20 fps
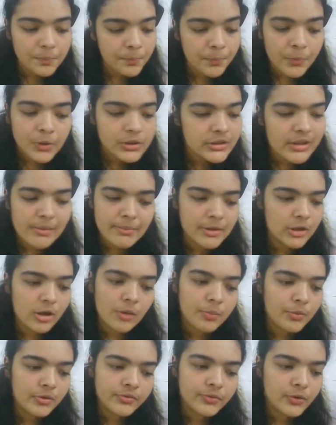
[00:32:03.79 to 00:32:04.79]
Put them in your
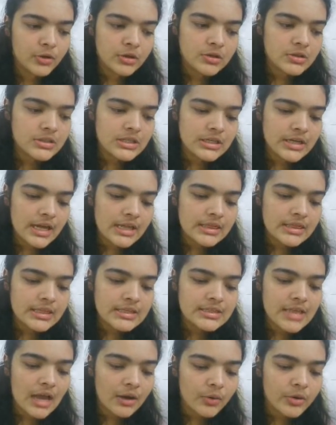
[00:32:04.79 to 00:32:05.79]
portfolios, and
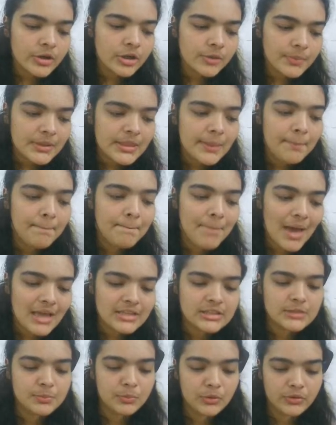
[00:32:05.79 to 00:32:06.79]
these are going to be the
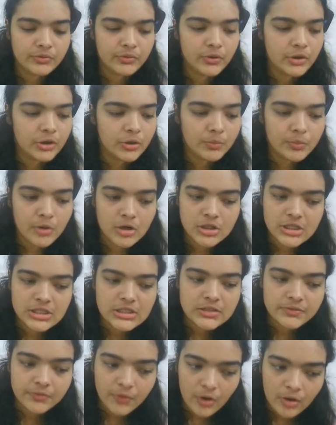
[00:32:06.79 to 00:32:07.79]
best portfolio
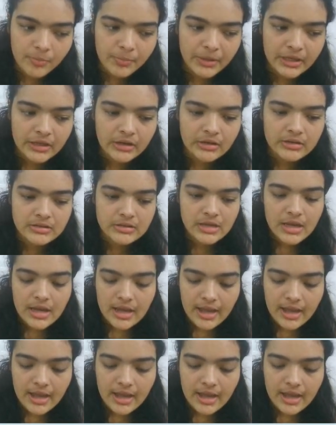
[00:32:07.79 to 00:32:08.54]
projects for beginners,